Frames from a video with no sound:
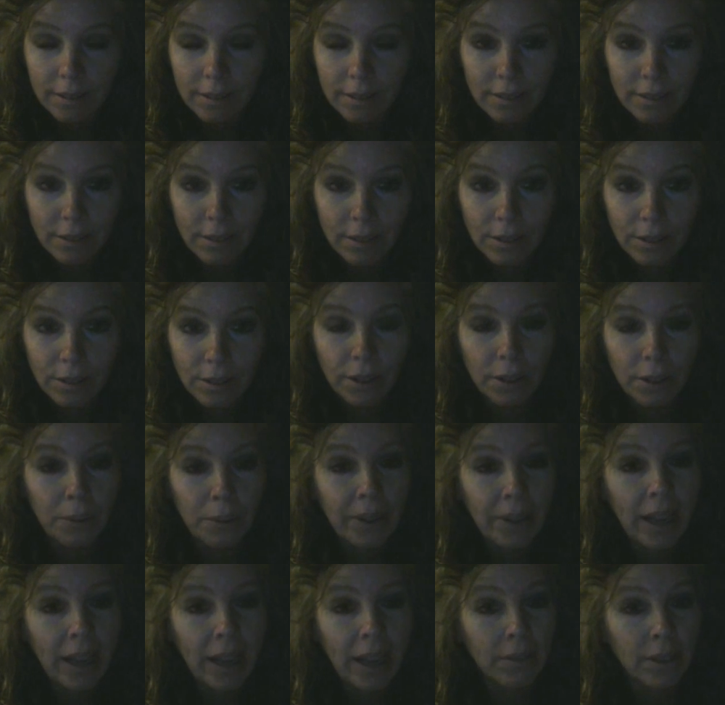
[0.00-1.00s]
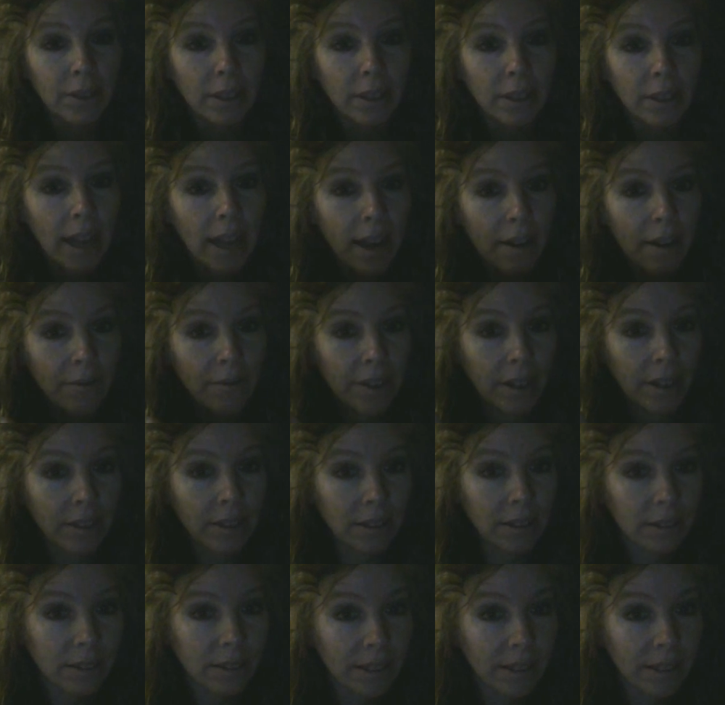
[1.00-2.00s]
so then we have the
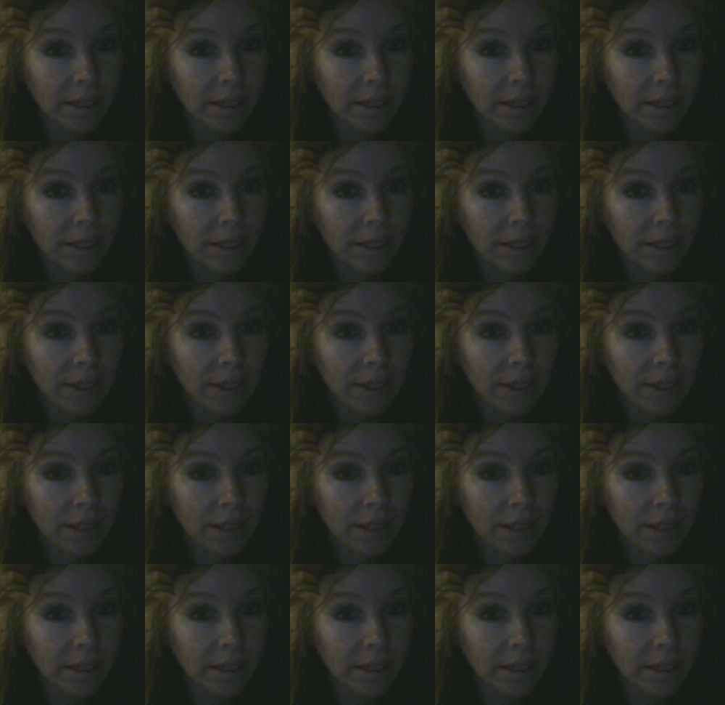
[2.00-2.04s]
that